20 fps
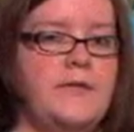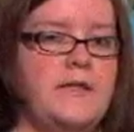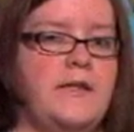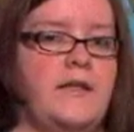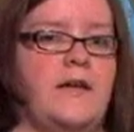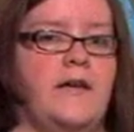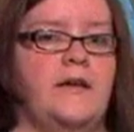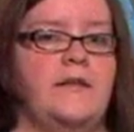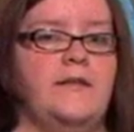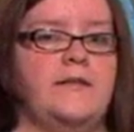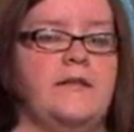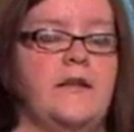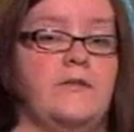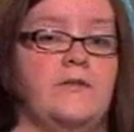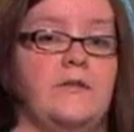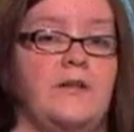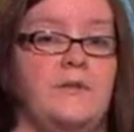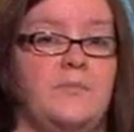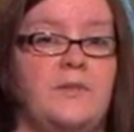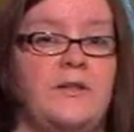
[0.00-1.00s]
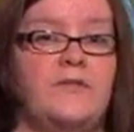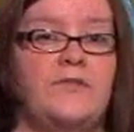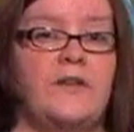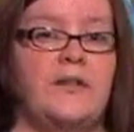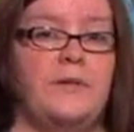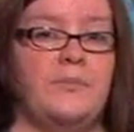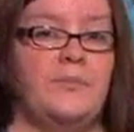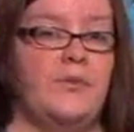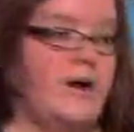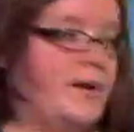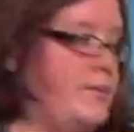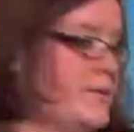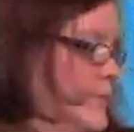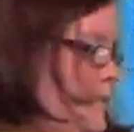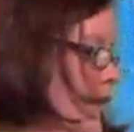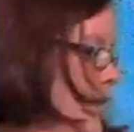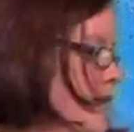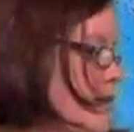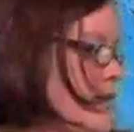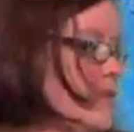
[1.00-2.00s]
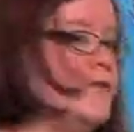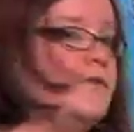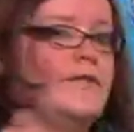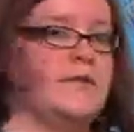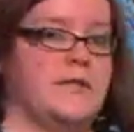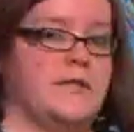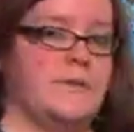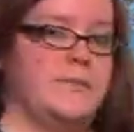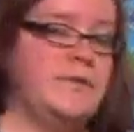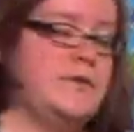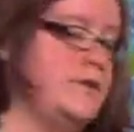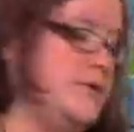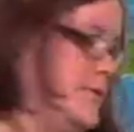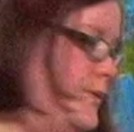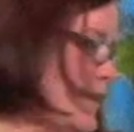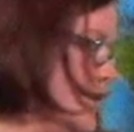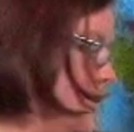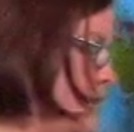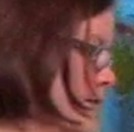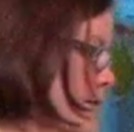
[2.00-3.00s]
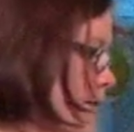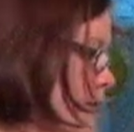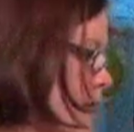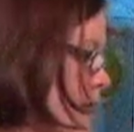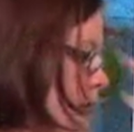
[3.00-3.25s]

and the L sound can be very problematic for some students.